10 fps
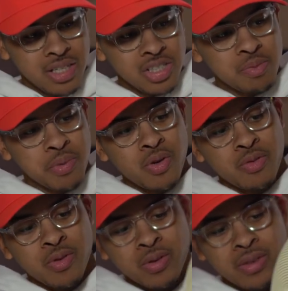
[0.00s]
It's just
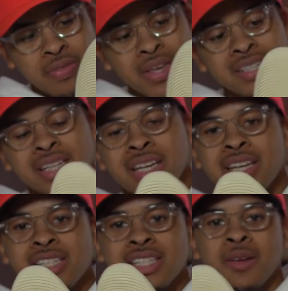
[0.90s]
beautiful. This
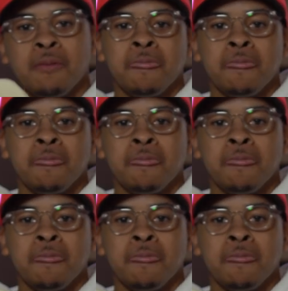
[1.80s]
is